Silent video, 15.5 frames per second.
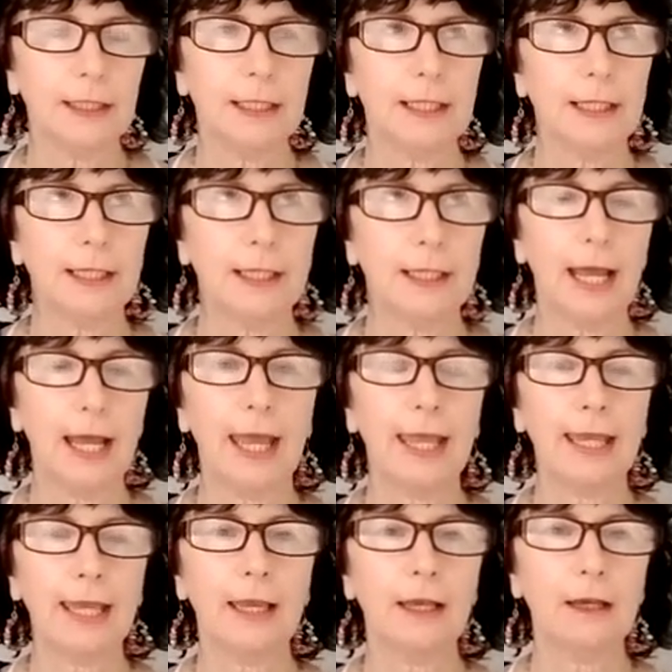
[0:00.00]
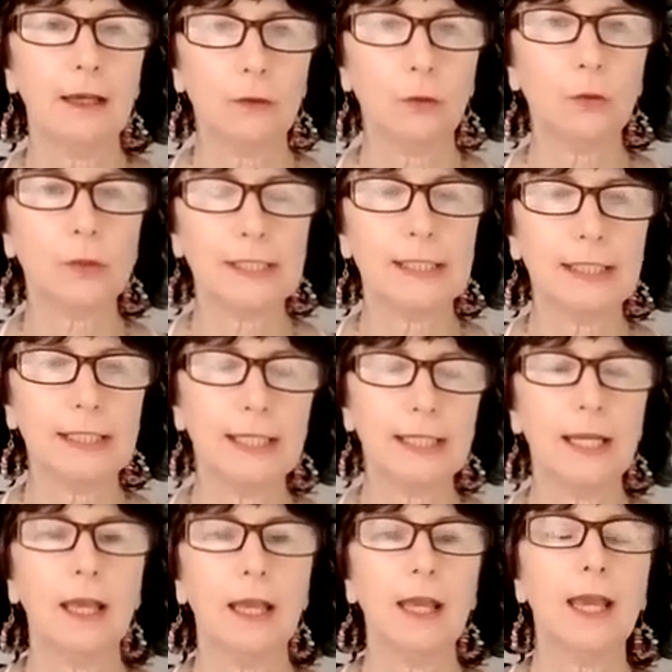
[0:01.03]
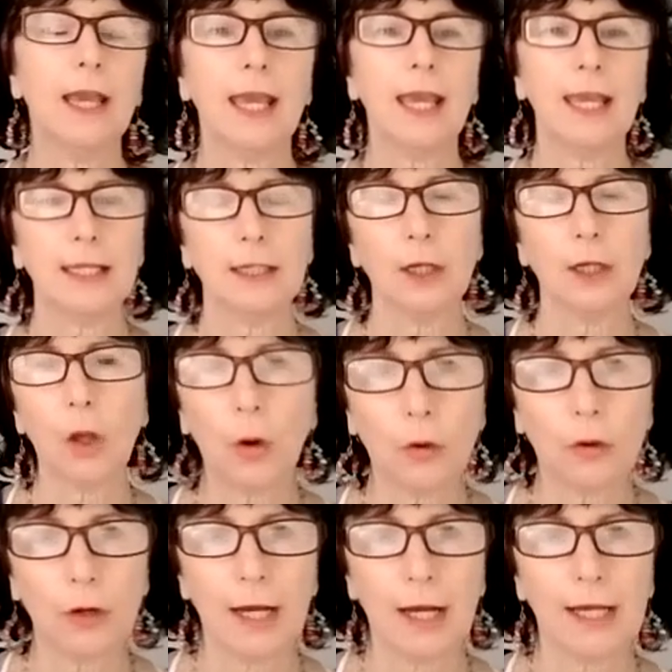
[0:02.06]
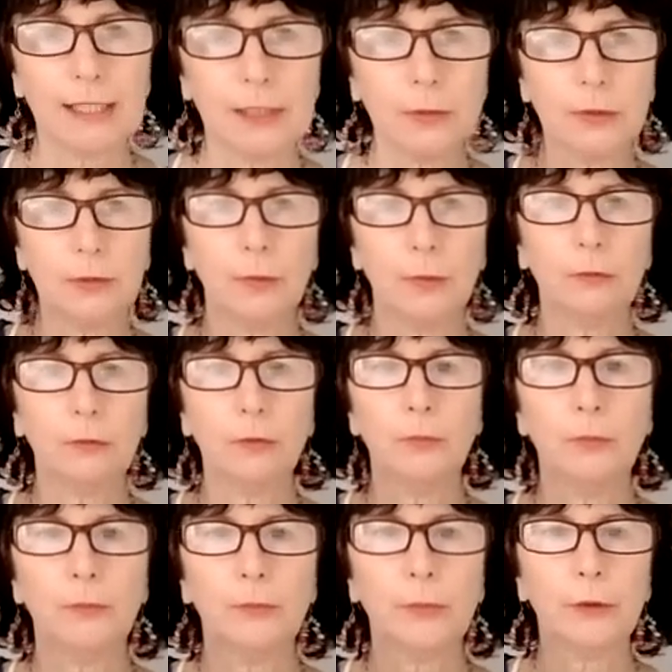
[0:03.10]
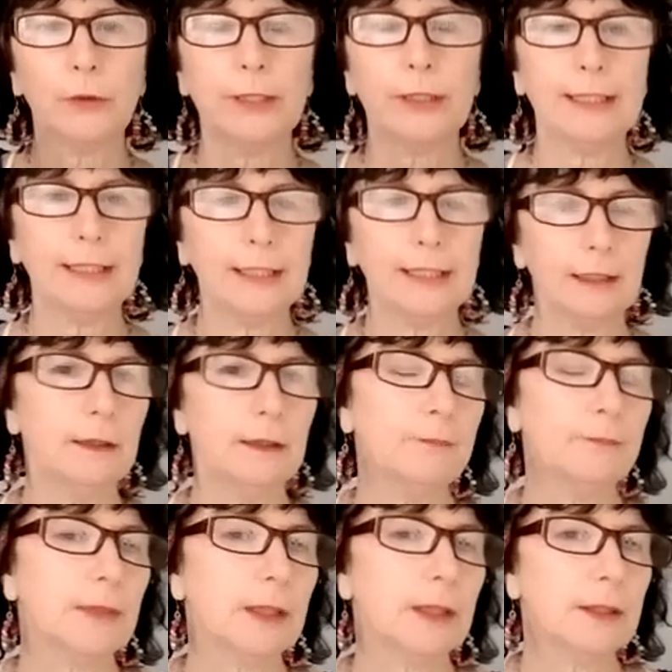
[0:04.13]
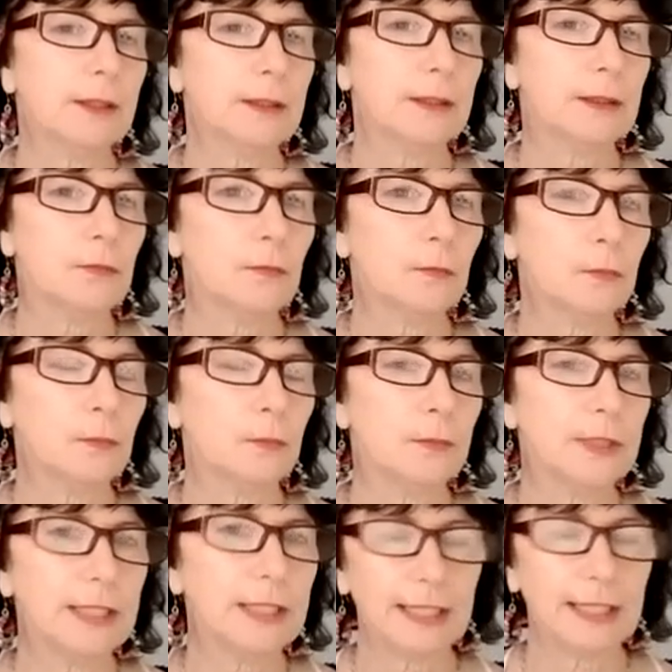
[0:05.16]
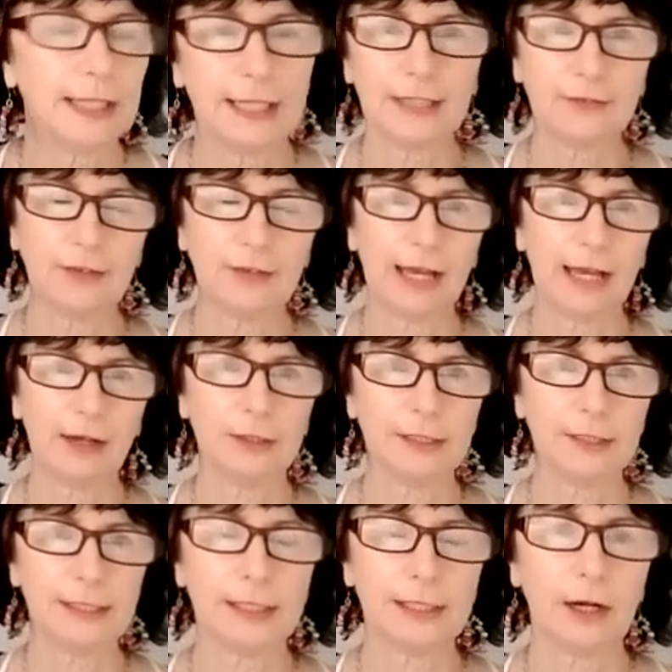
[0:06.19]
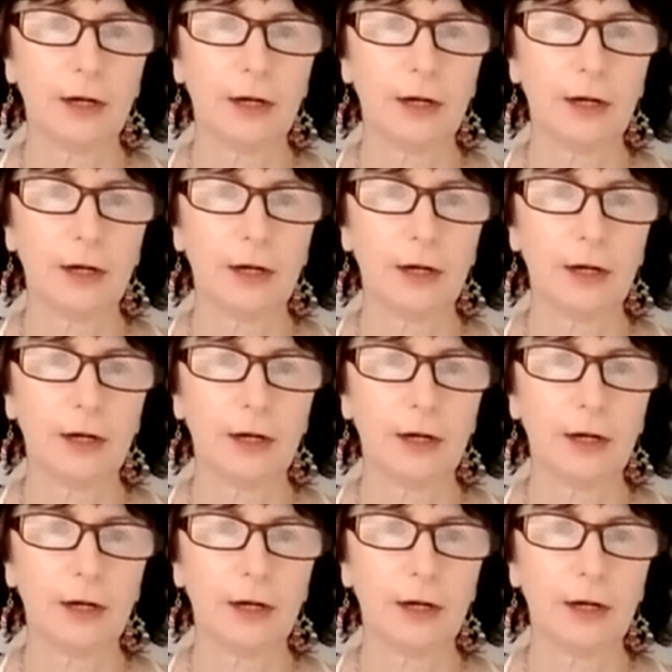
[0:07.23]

laying or sitting in long grass with beautiful, pretty little delicate flowers